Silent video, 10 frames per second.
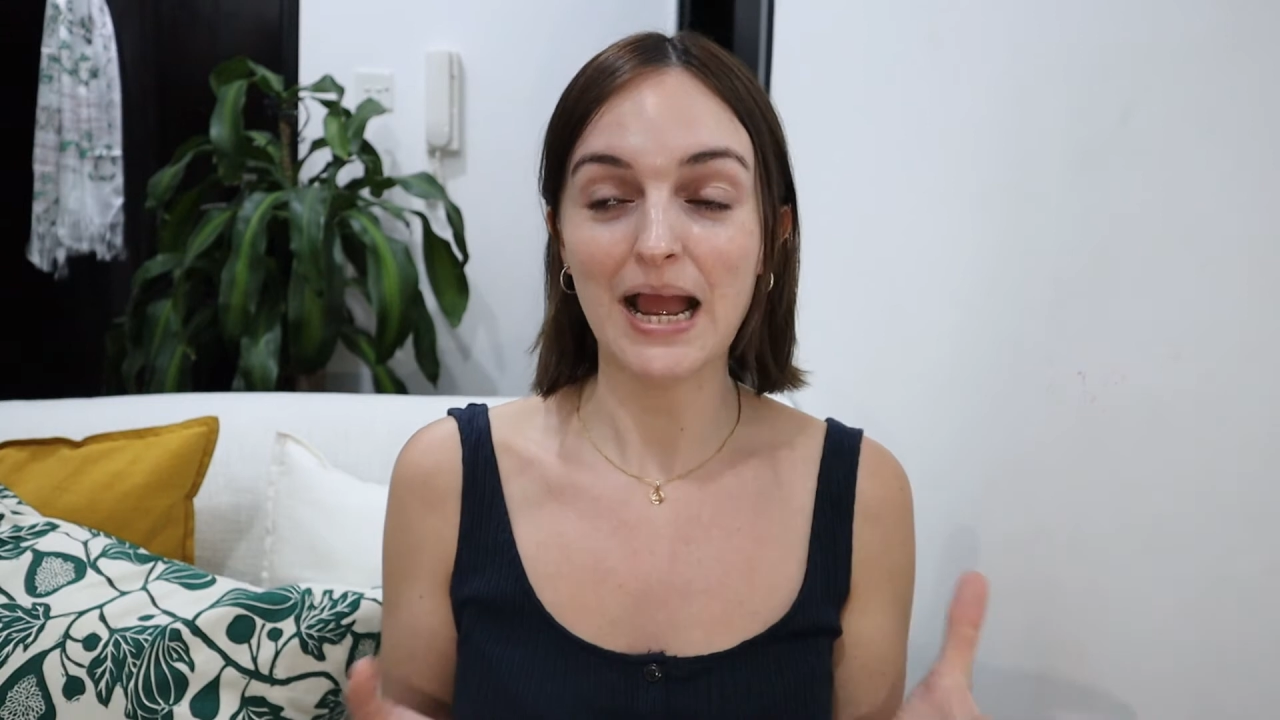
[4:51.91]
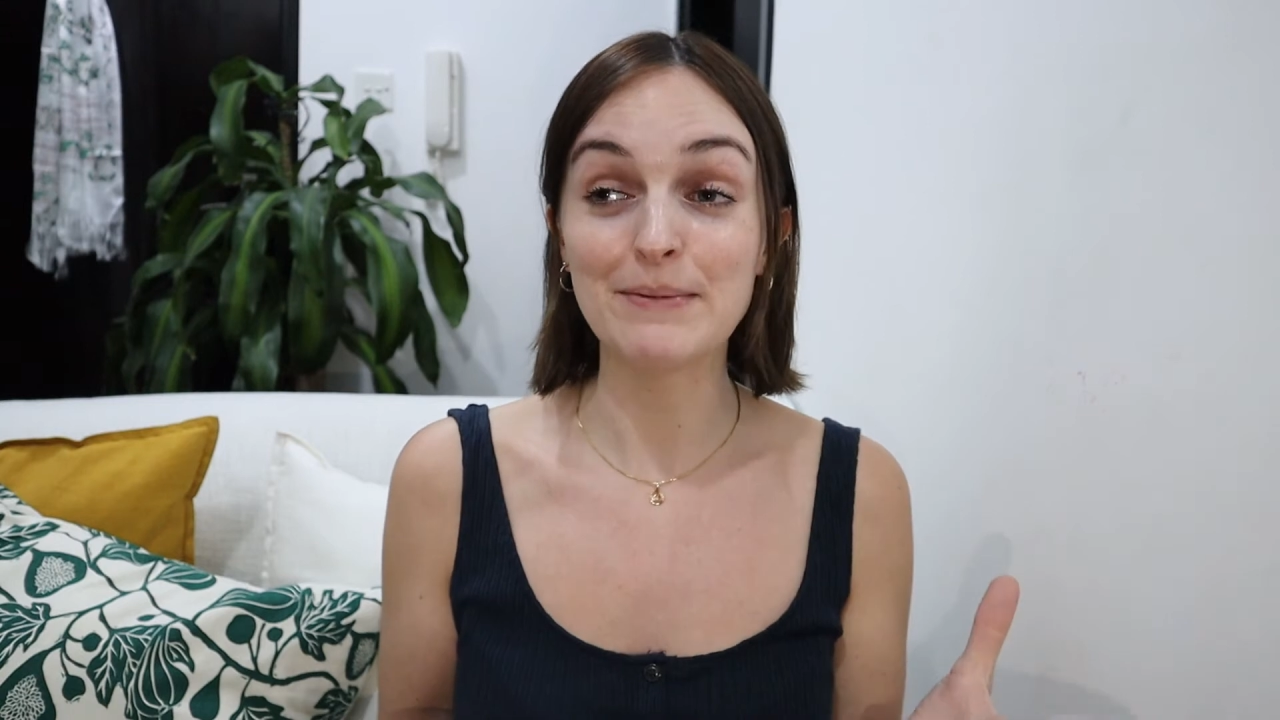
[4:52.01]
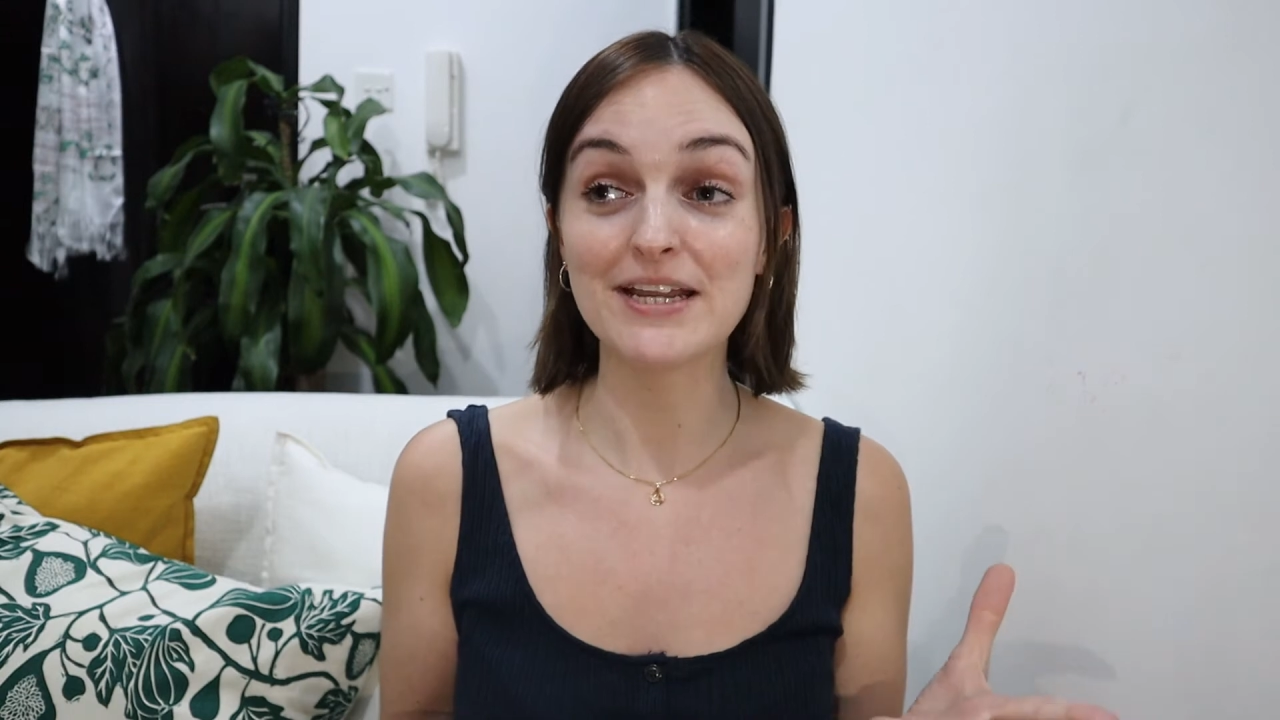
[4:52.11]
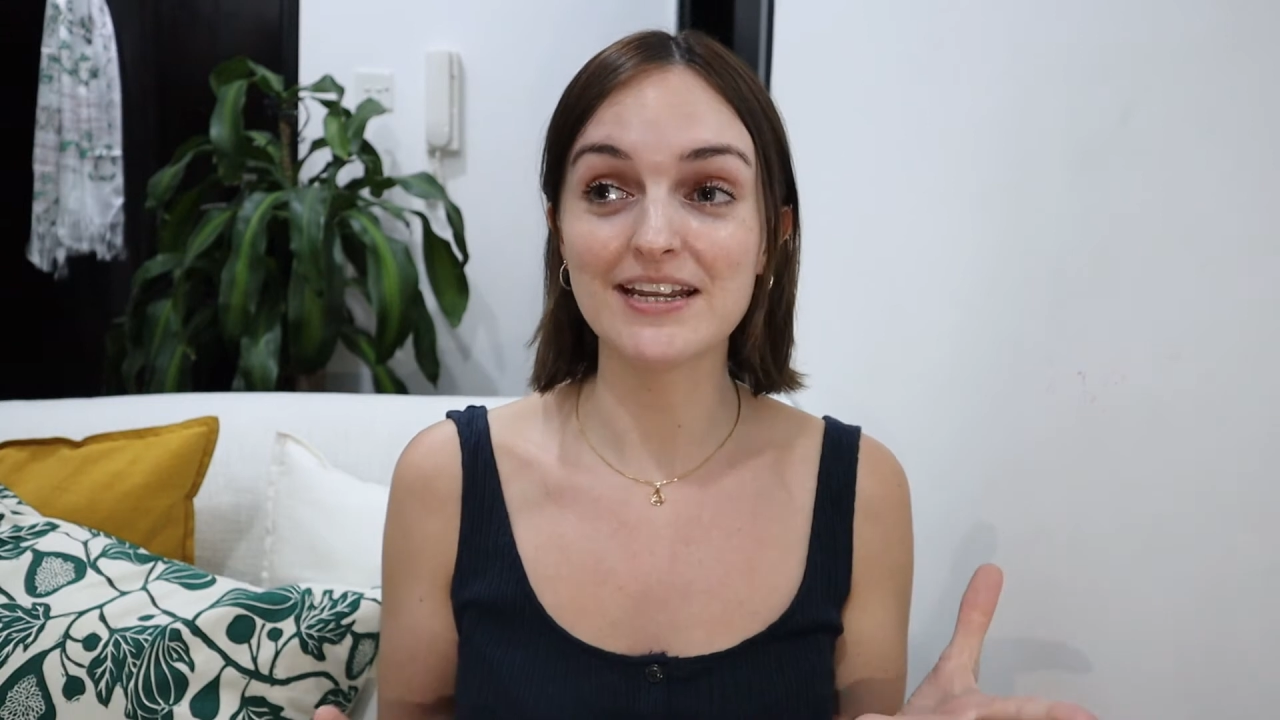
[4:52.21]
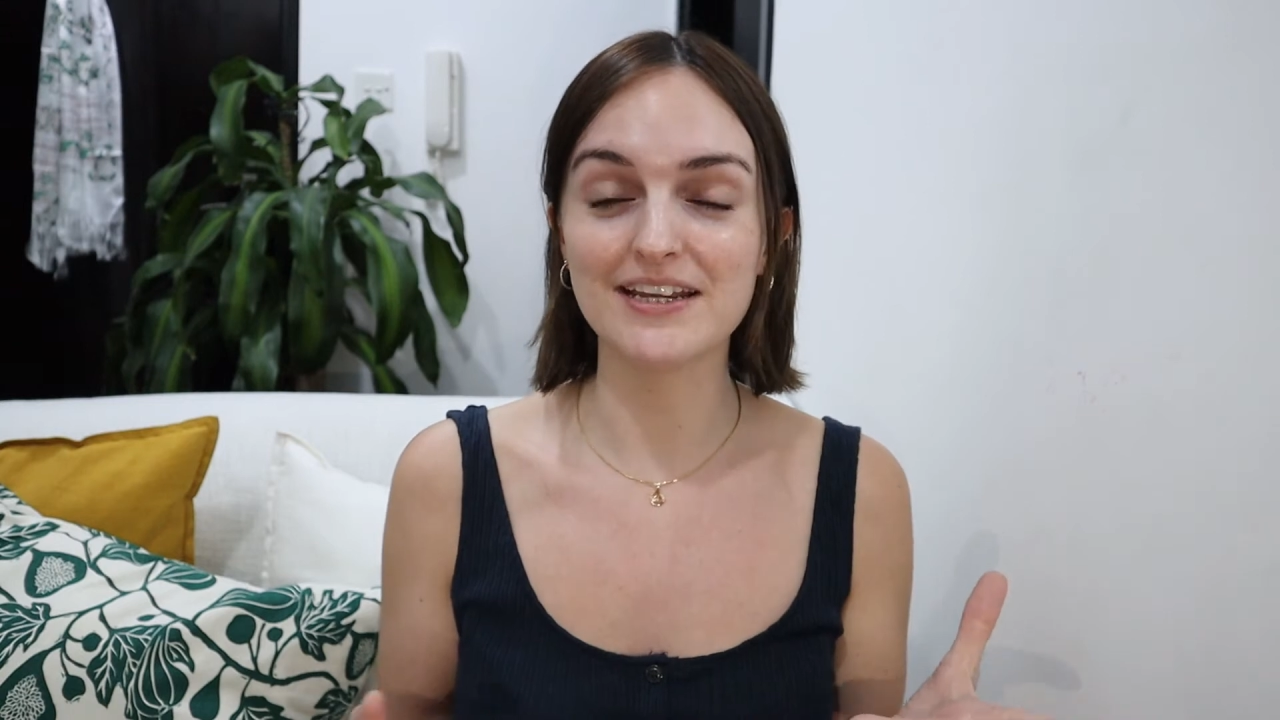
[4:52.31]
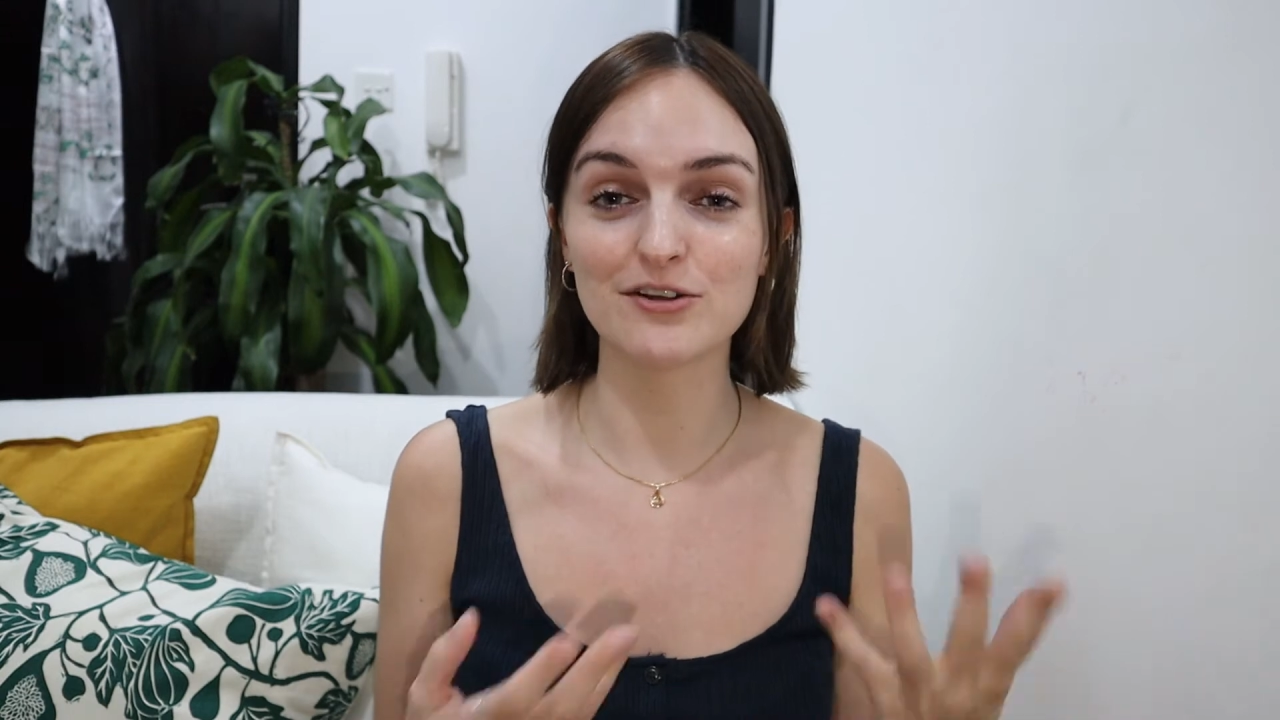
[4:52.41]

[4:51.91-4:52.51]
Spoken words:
I mean,